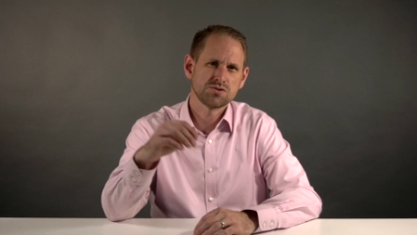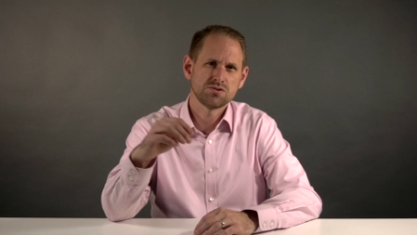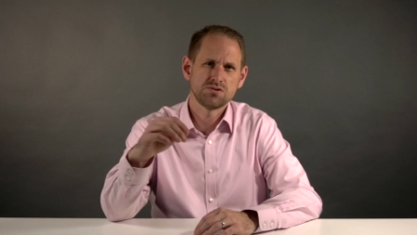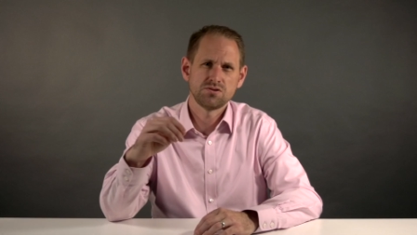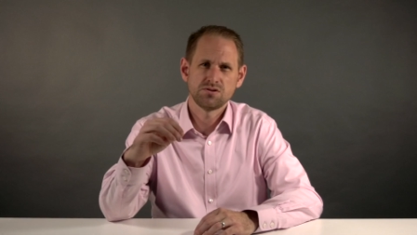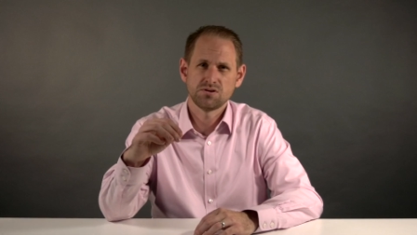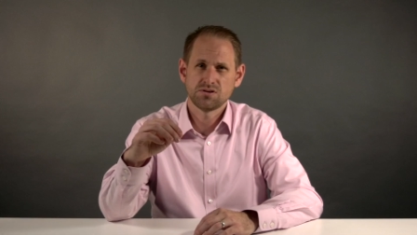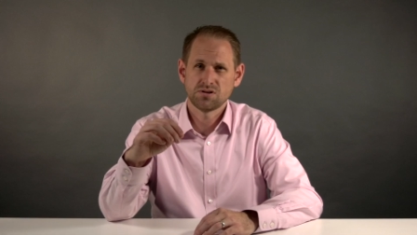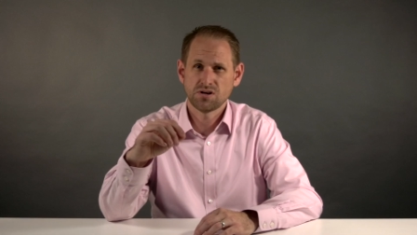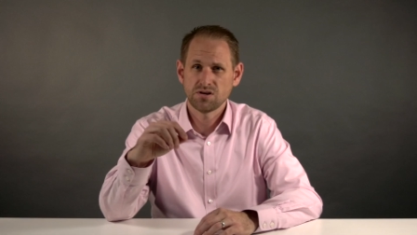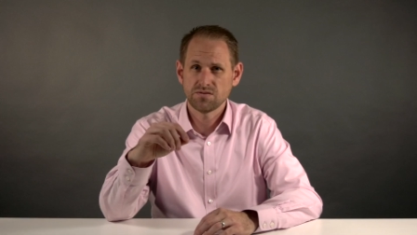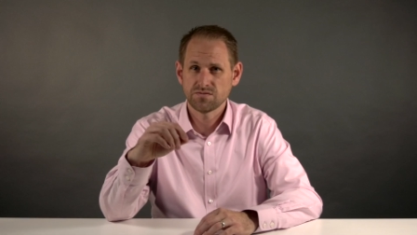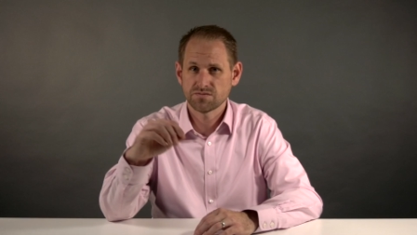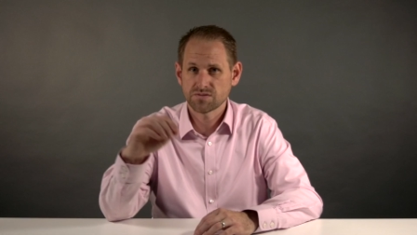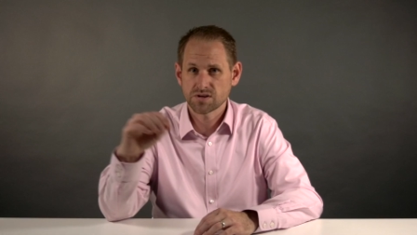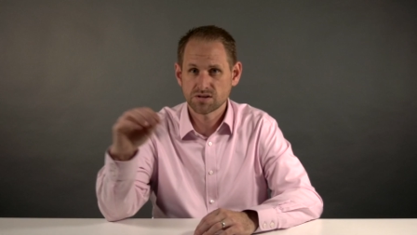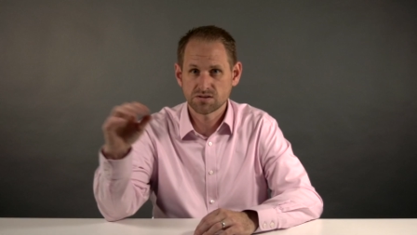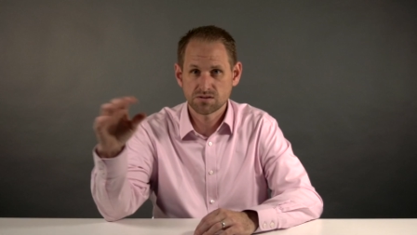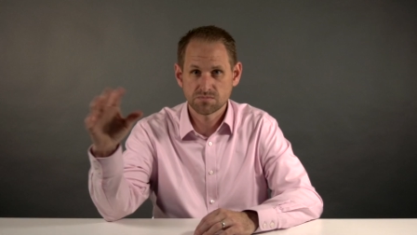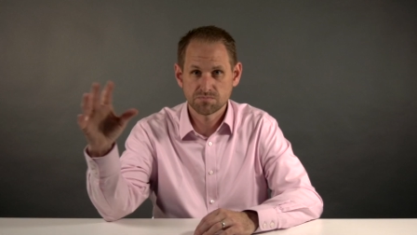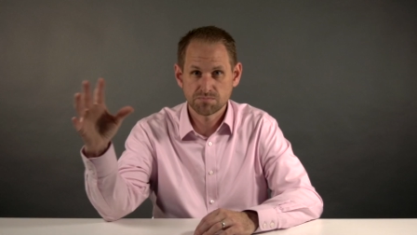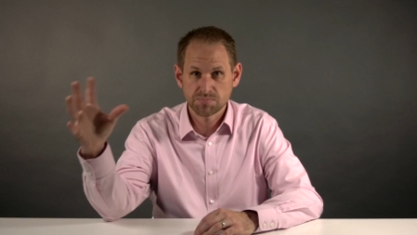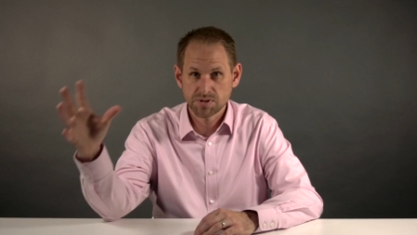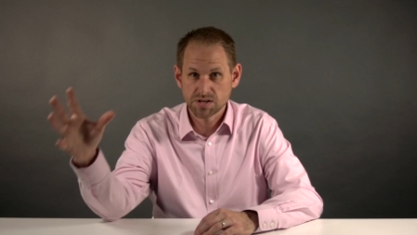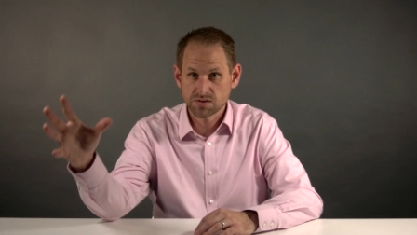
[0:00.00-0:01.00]
and I've
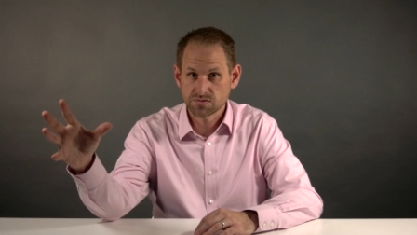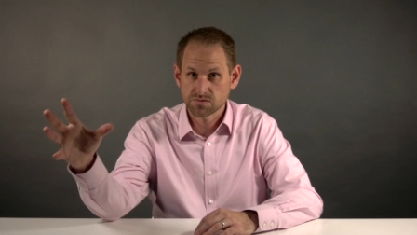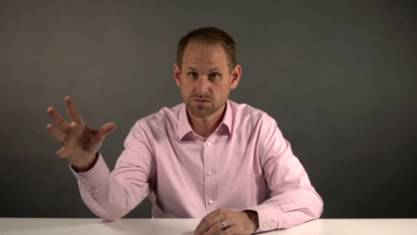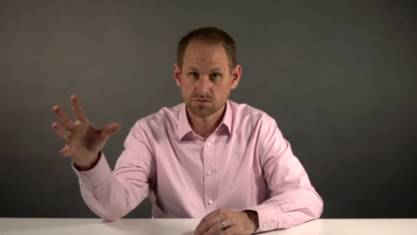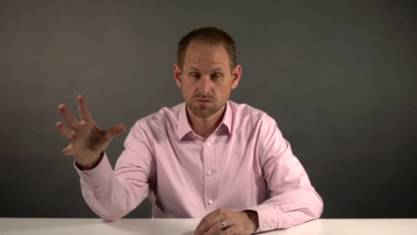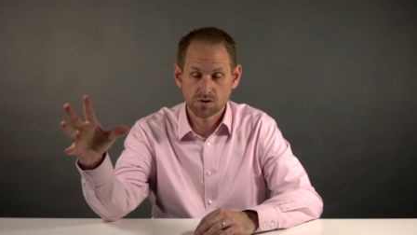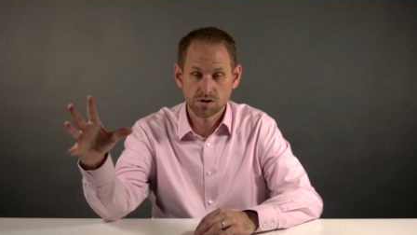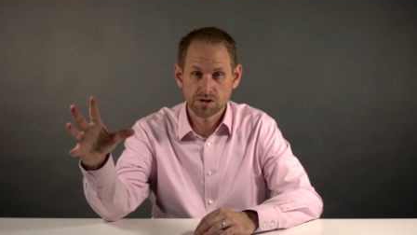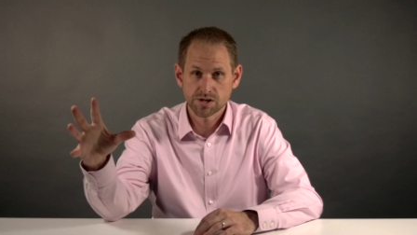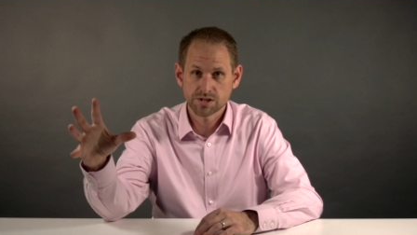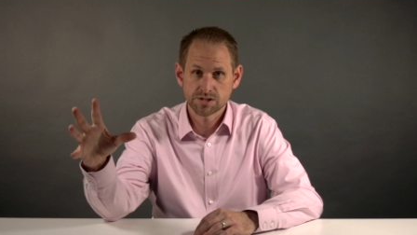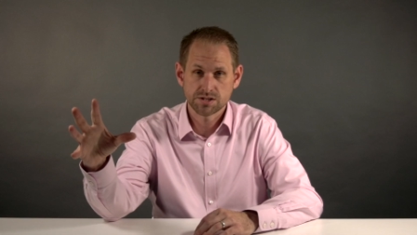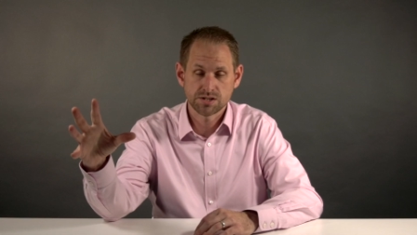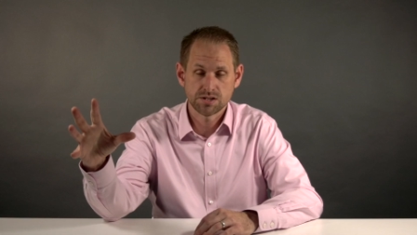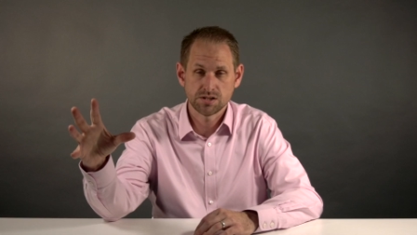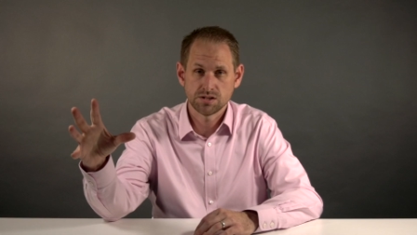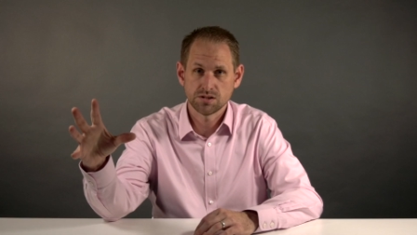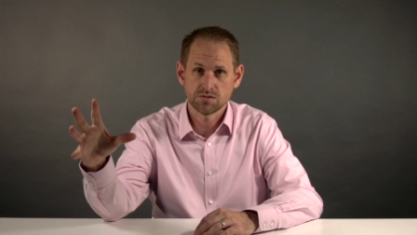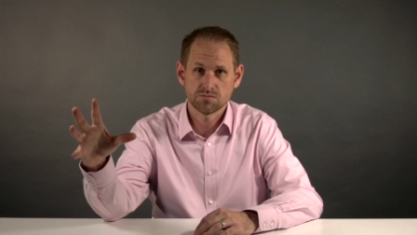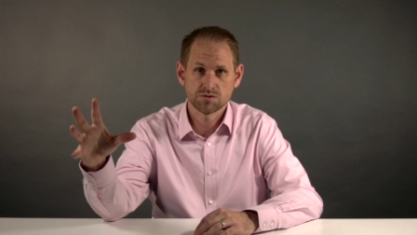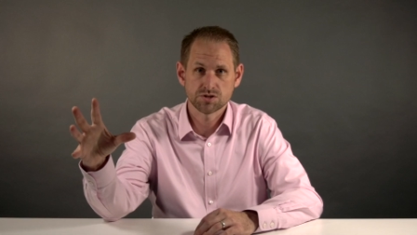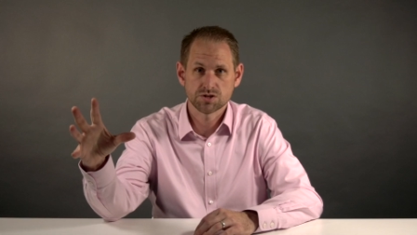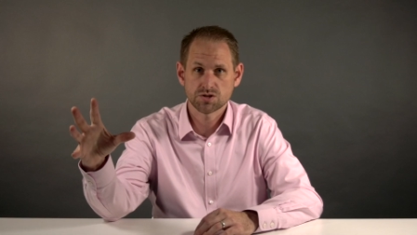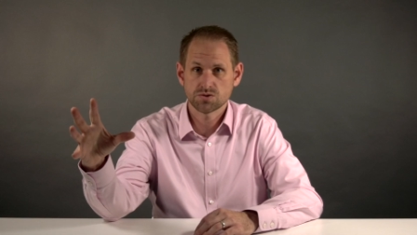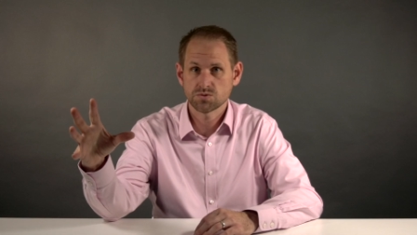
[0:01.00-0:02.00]
found a big variety in
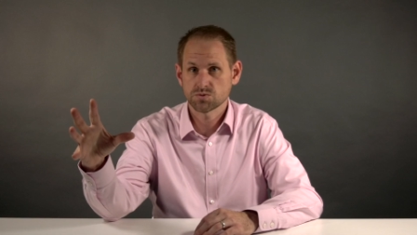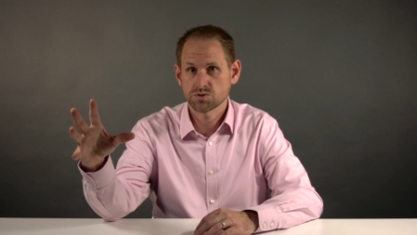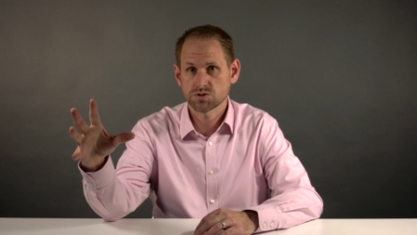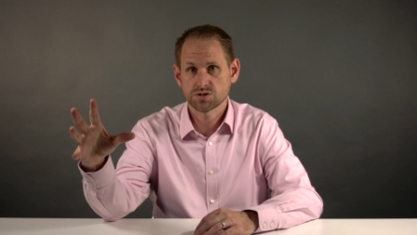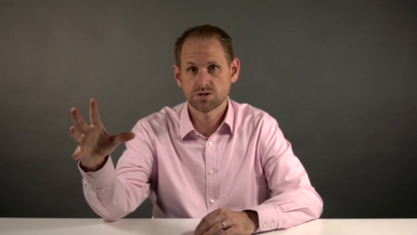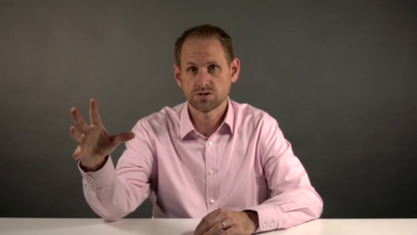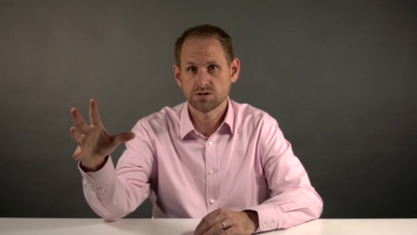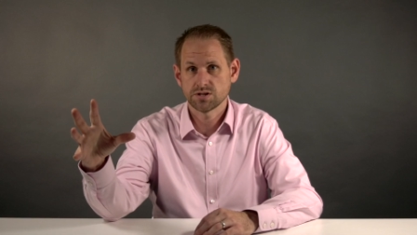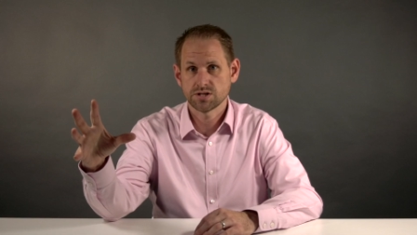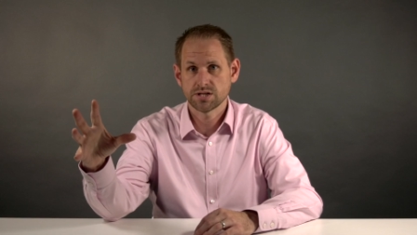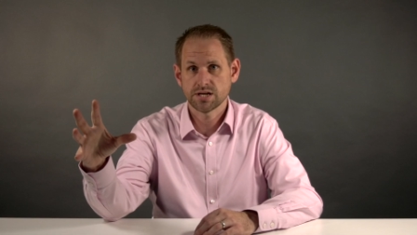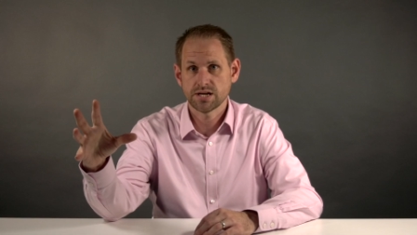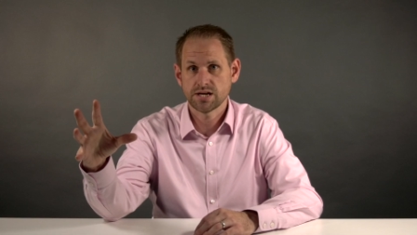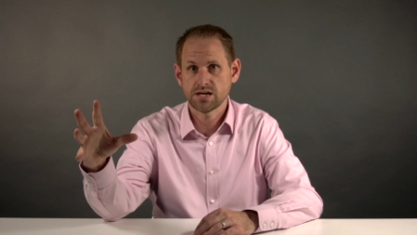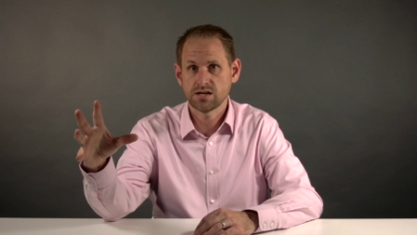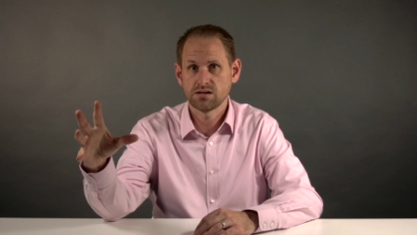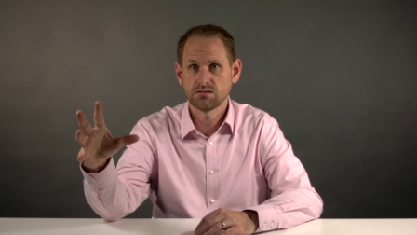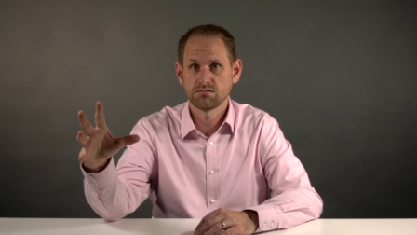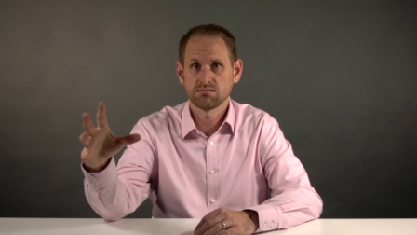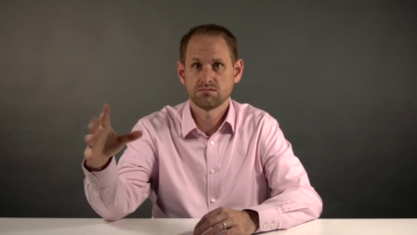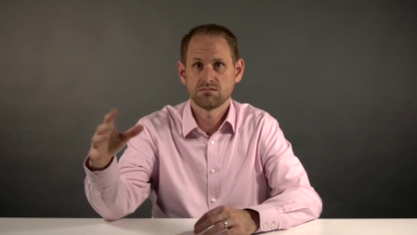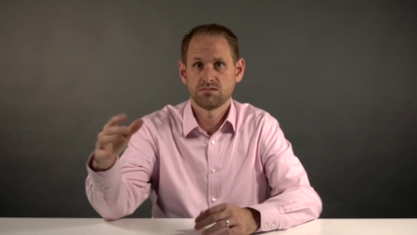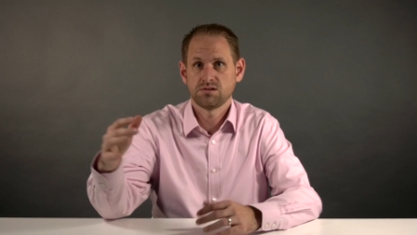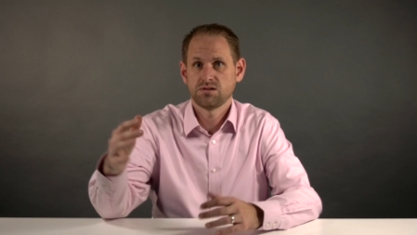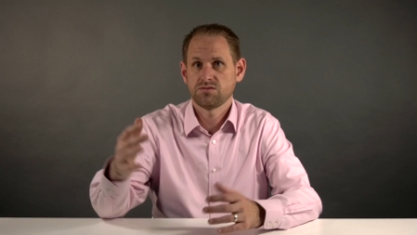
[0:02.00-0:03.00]
the results that I get.